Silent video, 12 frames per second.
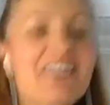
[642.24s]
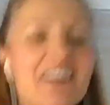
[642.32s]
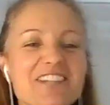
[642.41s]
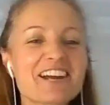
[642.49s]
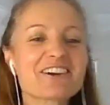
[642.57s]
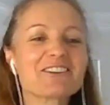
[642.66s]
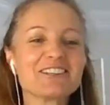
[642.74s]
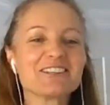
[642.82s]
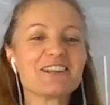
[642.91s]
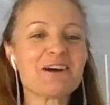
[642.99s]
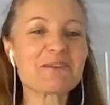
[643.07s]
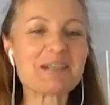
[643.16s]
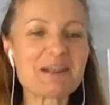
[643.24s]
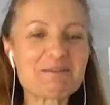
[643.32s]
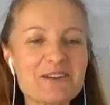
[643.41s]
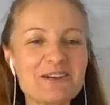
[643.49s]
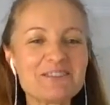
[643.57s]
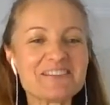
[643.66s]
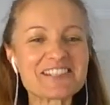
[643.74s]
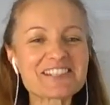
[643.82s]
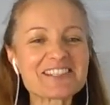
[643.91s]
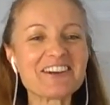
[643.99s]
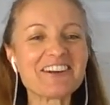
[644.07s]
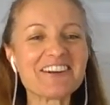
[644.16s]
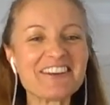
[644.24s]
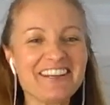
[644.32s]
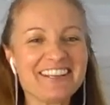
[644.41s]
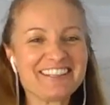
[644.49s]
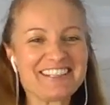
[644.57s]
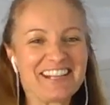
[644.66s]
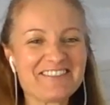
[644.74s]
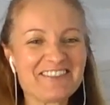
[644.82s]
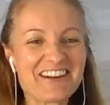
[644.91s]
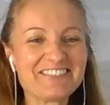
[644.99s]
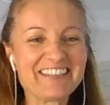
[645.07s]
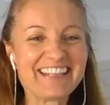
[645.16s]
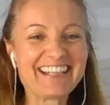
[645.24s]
chuckle a lot when I'm nervous, so don't mind me.